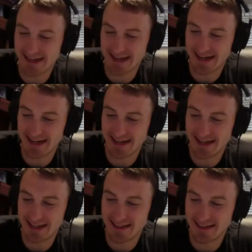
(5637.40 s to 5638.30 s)
uh,
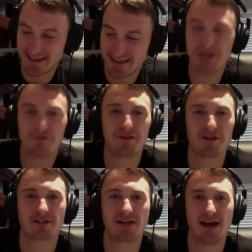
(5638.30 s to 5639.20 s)
thank you for
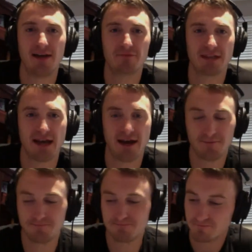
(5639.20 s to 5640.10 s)
your time,
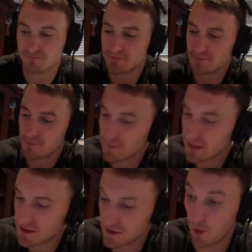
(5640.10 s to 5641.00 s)
Sal. I
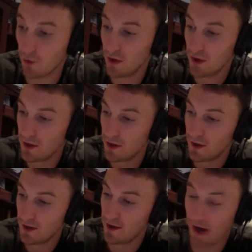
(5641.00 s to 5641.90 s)
love so,
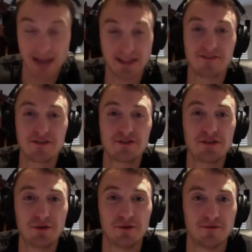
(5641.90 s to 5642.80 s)
you. I love you
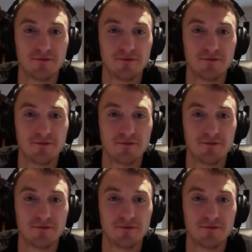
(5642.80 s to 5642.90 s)
too.